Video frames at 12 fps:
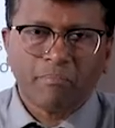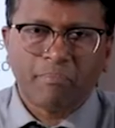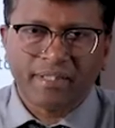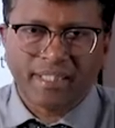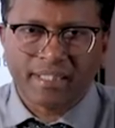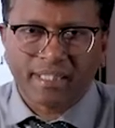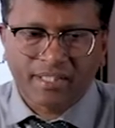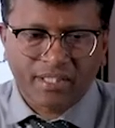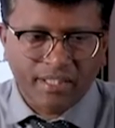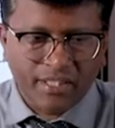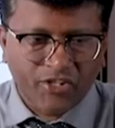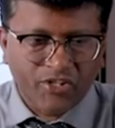present
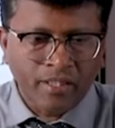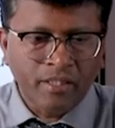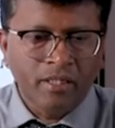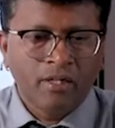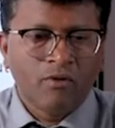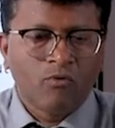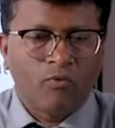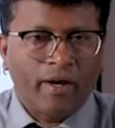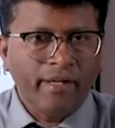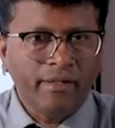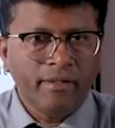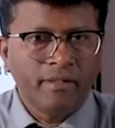consideration,
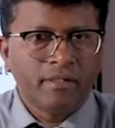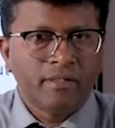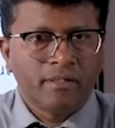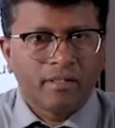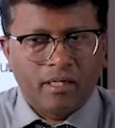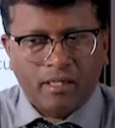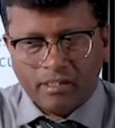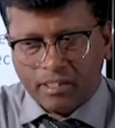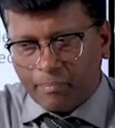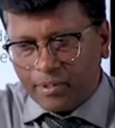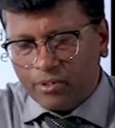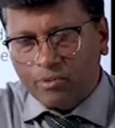when the
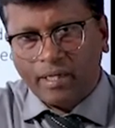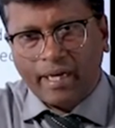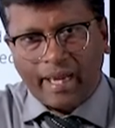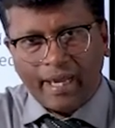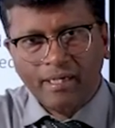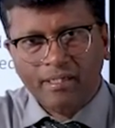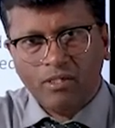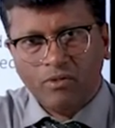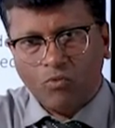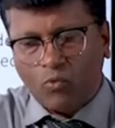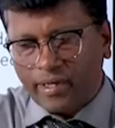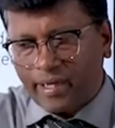particular
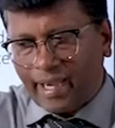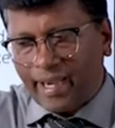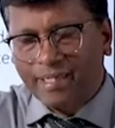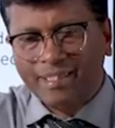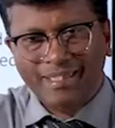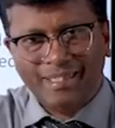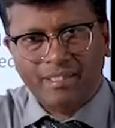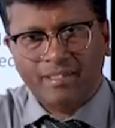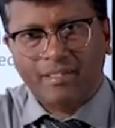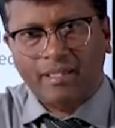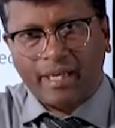one act is